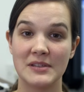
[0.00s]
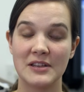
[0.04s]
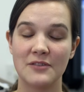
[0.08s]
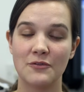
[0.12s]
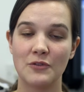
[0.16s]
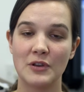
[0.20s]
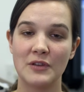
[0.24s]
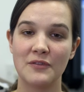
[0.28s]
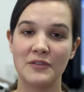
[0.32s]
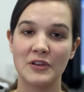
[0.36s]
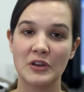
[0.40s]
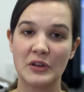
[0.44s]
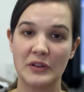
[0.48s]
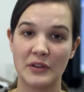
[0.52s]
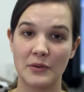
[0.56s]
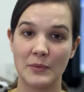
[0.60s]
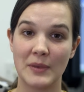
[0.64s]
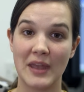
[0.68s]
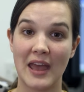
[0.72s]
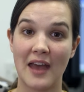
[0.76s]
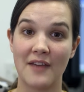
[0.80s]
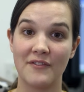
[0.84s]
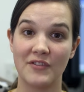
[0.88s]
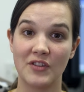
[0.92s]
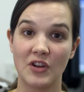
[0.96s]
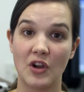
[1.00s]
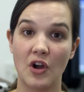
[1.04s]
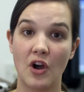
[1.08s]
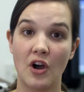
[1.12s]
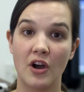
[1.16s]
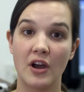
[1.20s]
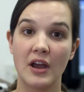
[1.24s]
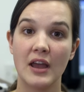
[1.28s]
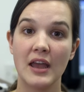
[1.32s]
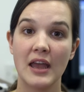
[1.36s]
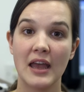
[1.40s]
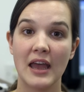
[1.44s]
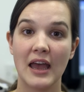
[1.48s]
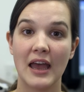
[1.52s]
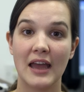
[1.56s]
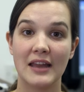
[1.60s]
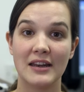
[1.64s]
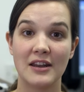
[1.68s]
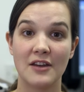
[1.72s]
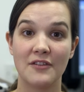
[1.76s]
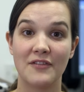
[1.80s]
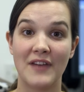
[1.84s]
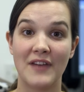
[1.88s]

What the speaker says: if we feel that we haven't got enough